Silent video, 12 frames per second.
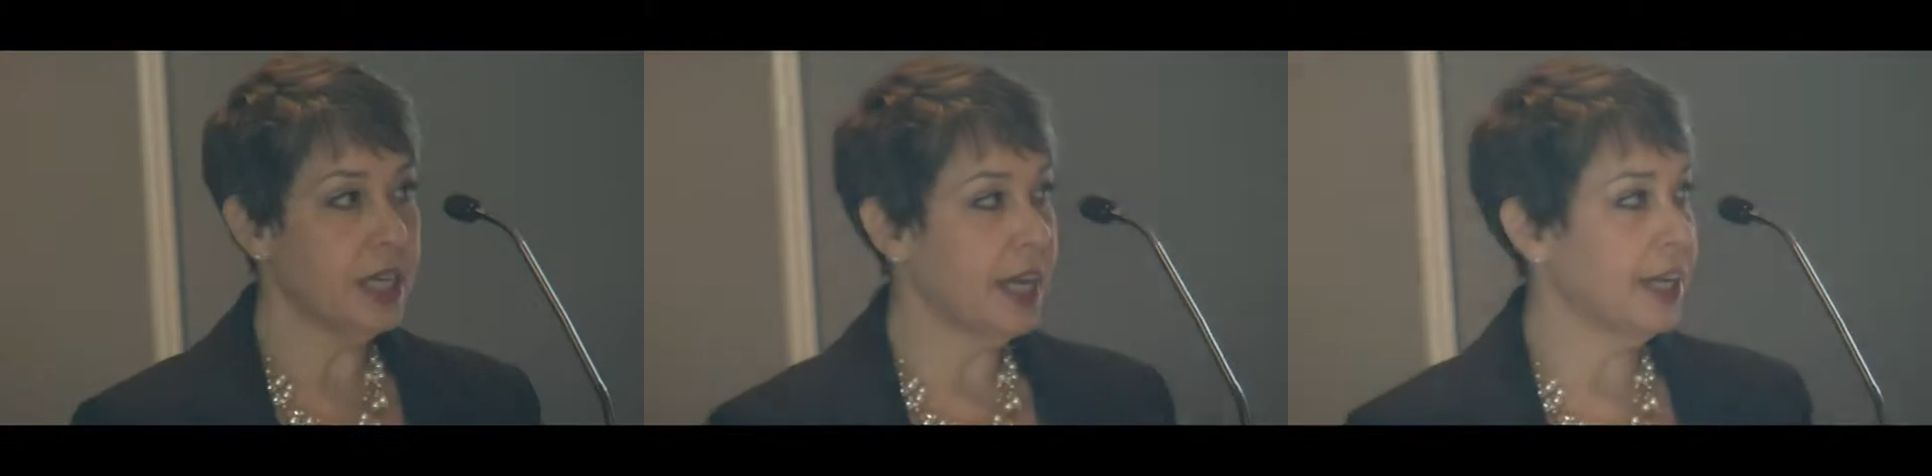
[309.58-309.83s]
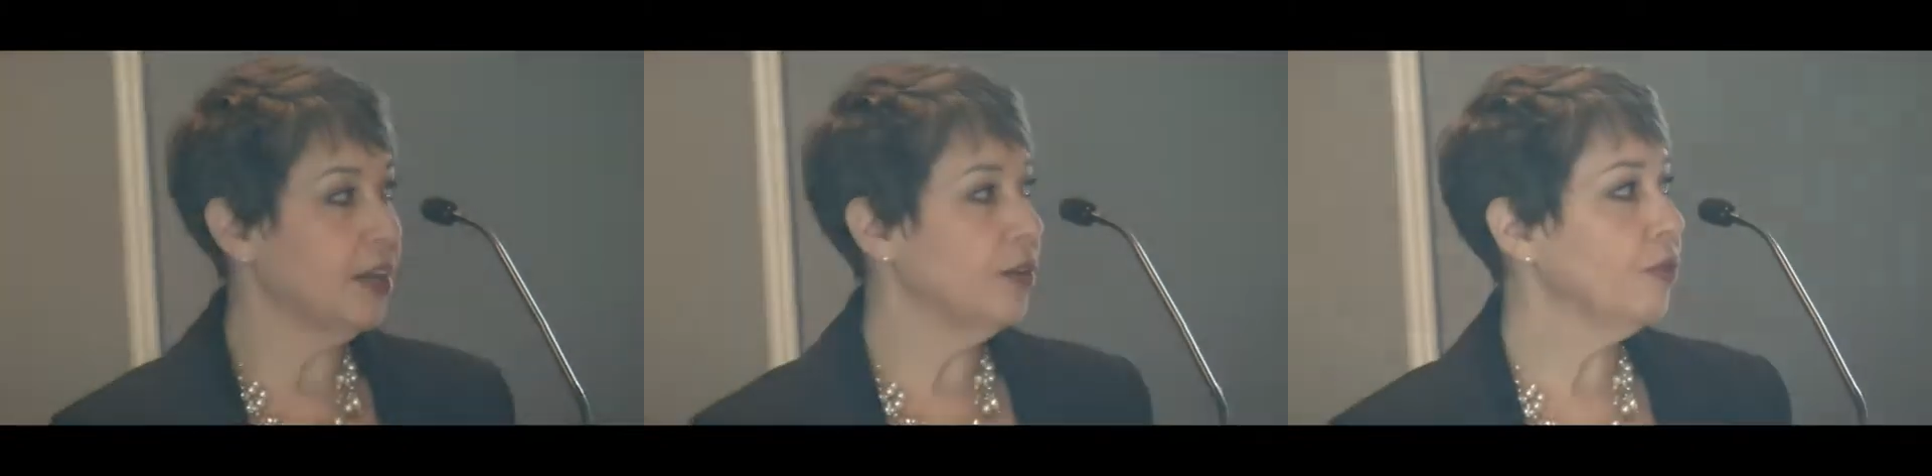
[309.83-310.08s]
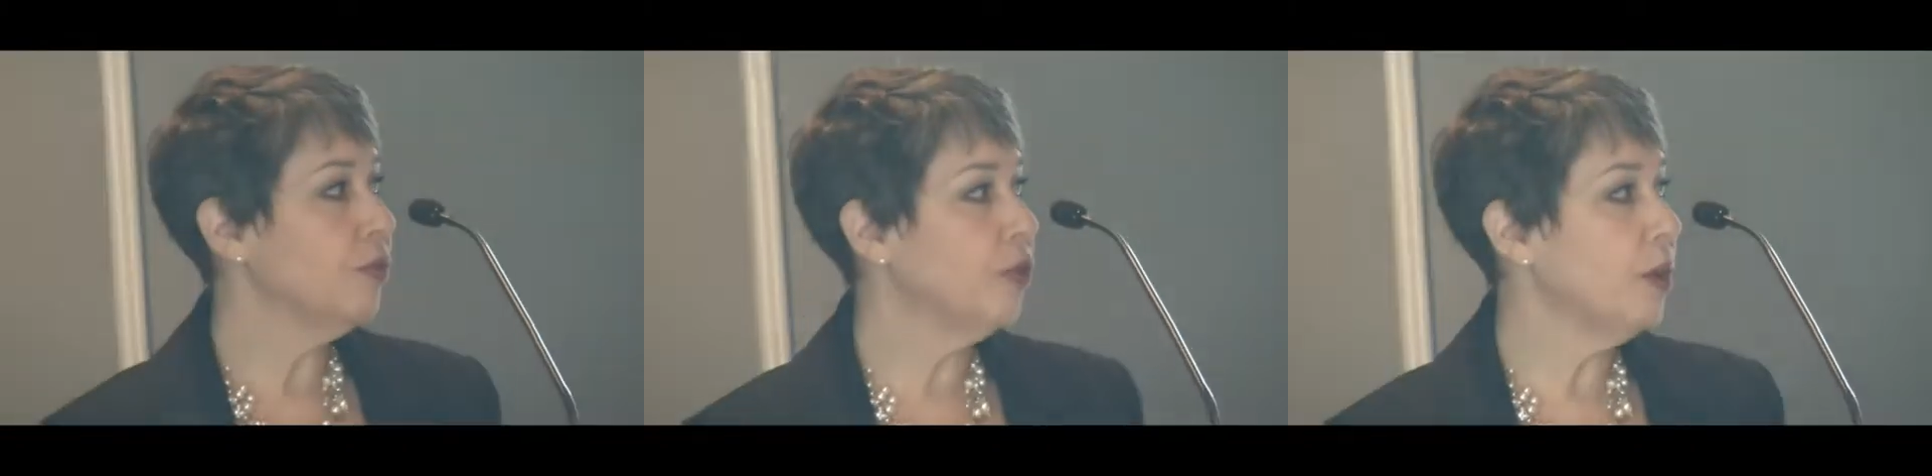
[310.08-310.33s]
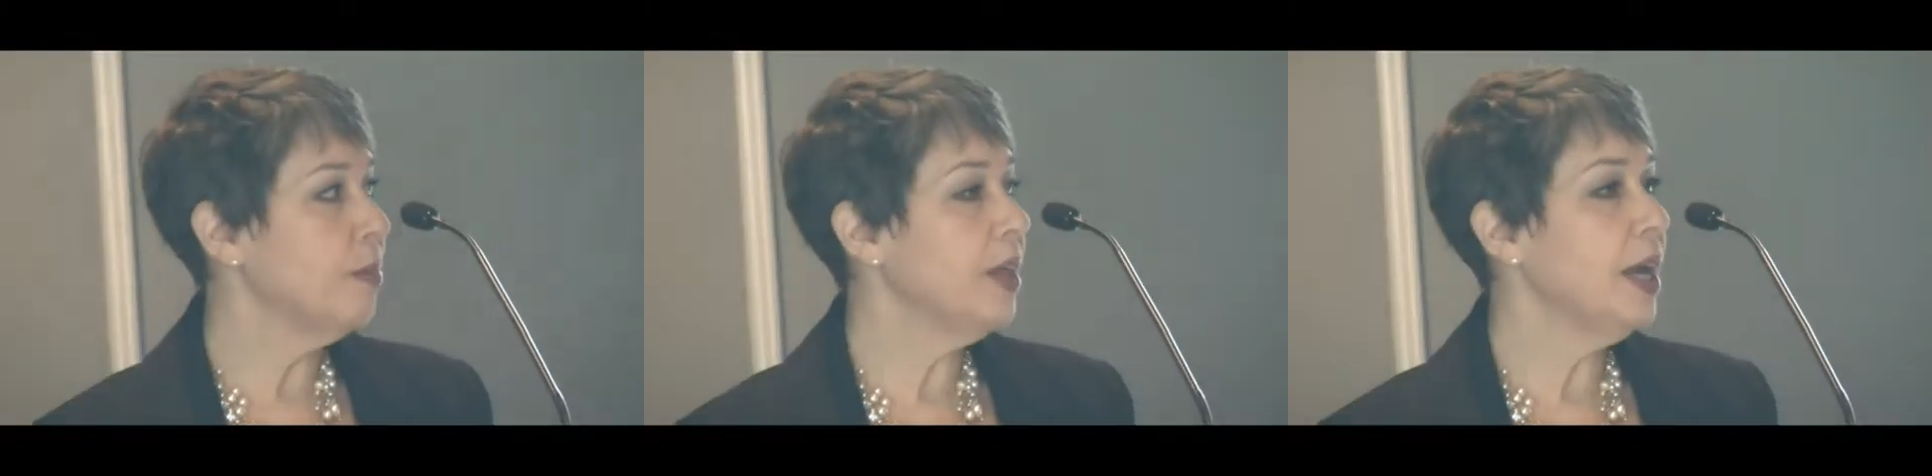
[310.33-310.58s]
take it
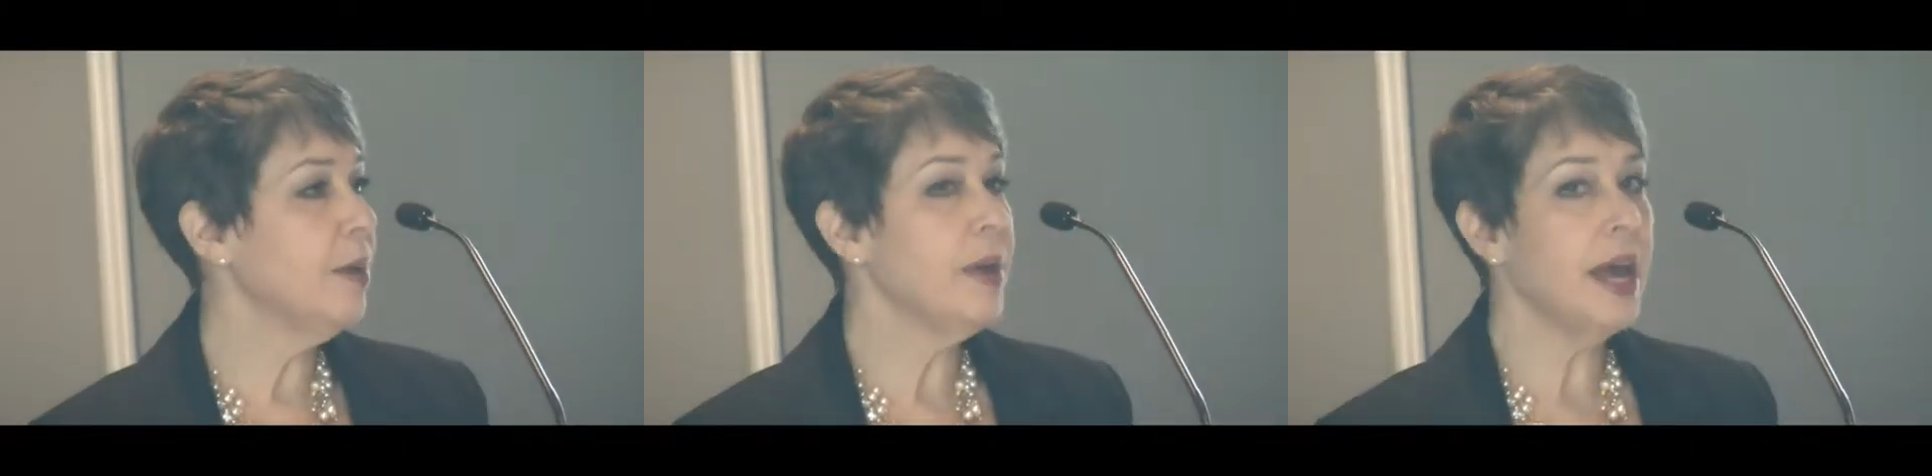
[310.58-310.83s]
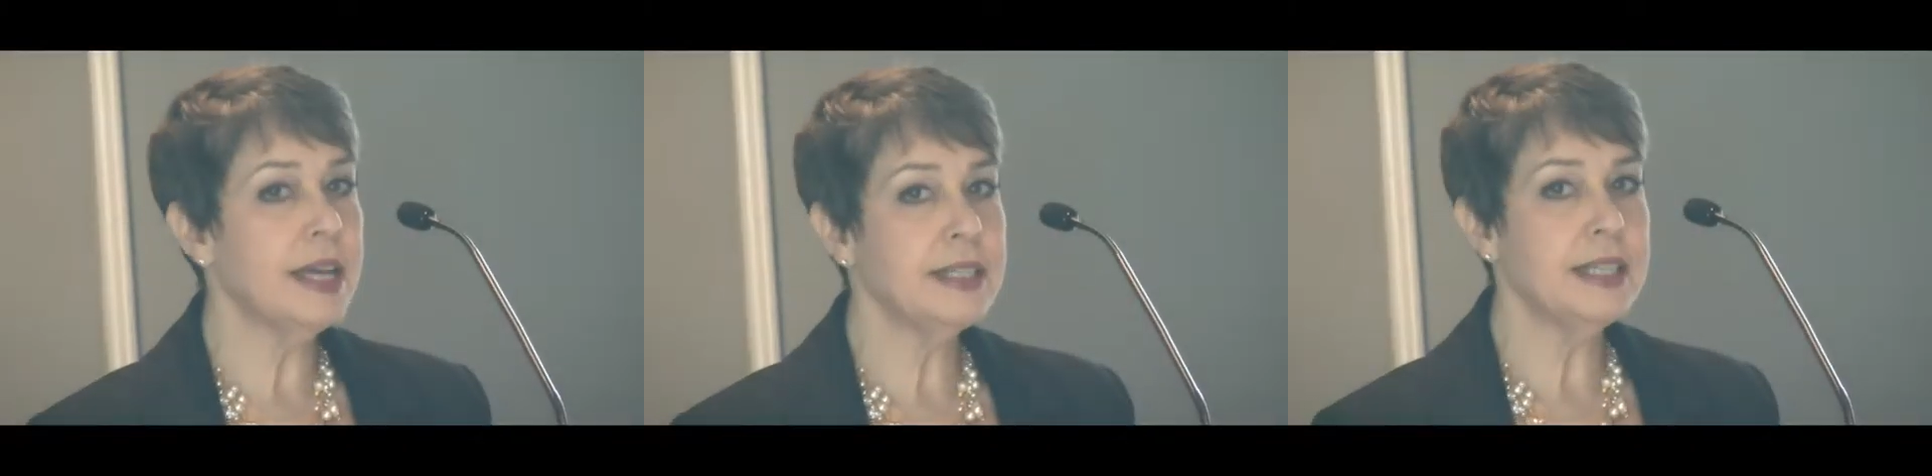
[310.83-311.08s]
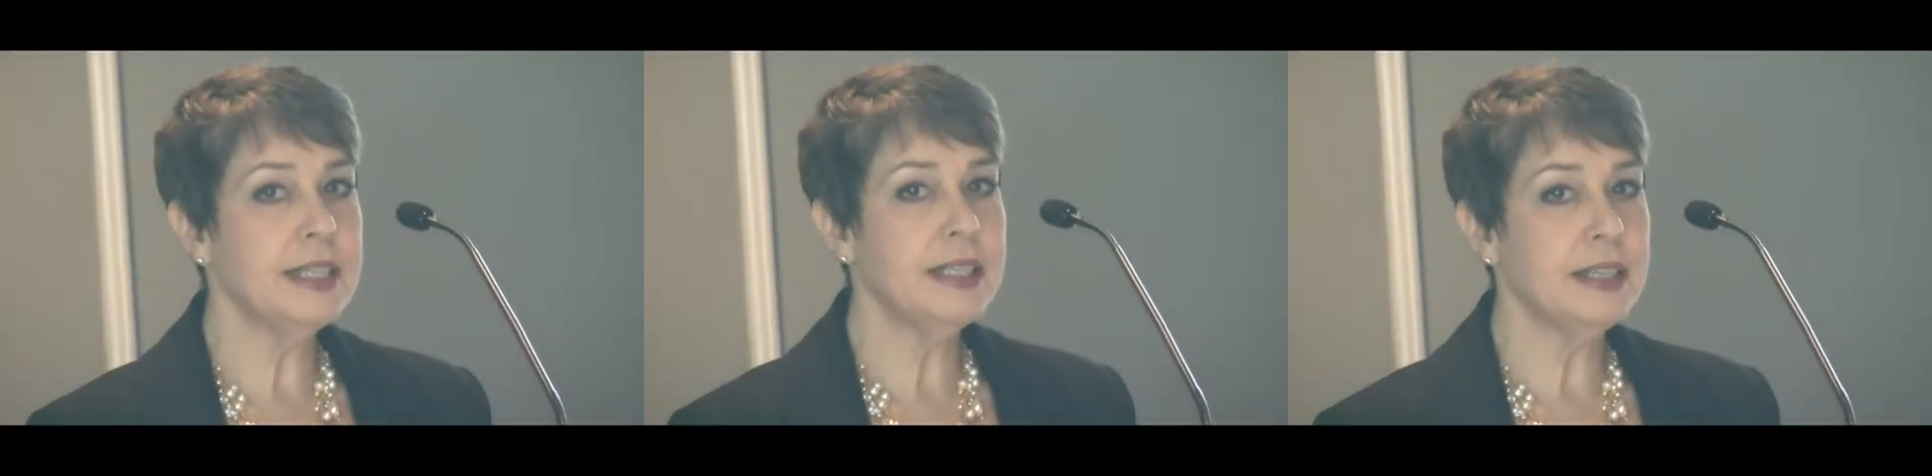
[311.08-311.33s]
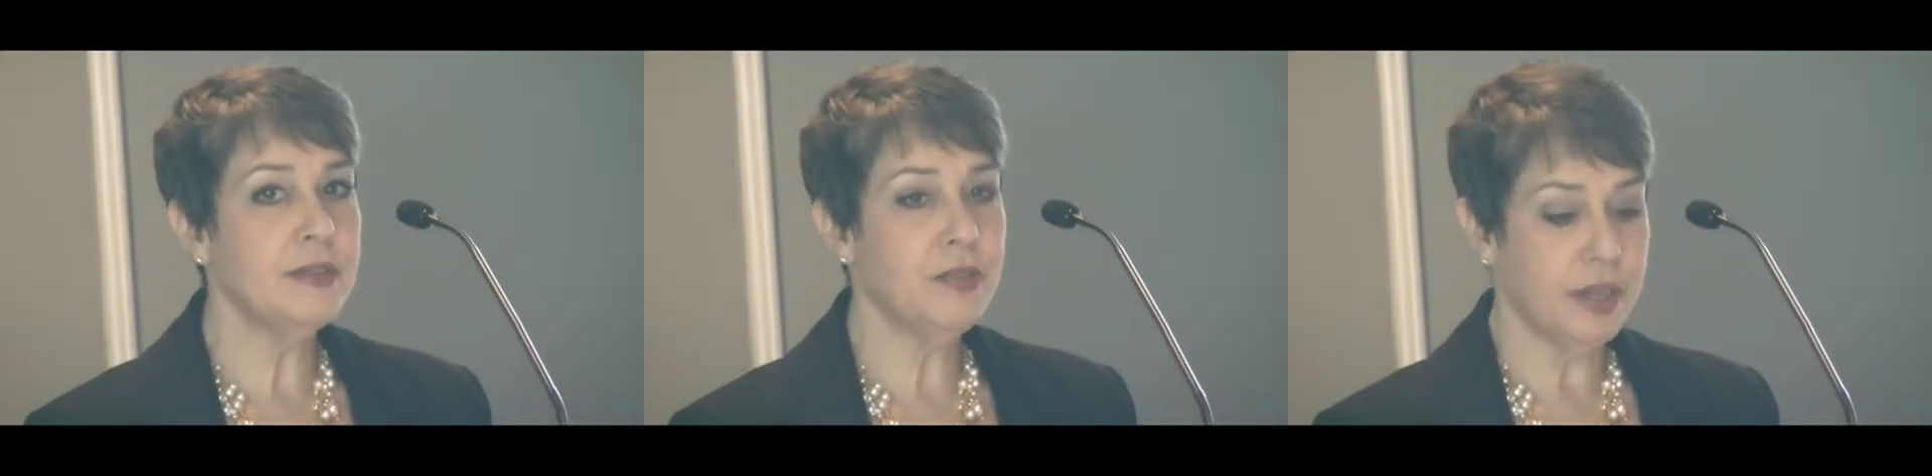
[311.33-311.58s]
from them as they
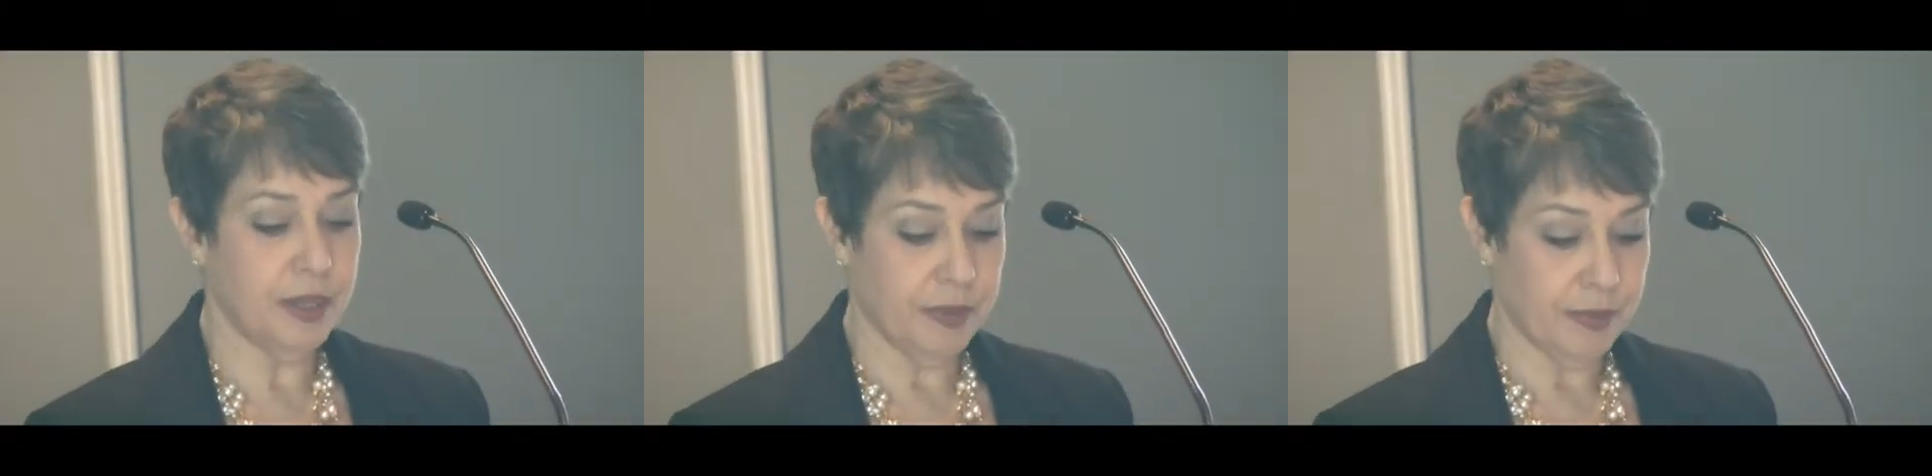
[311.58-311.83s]
see fit.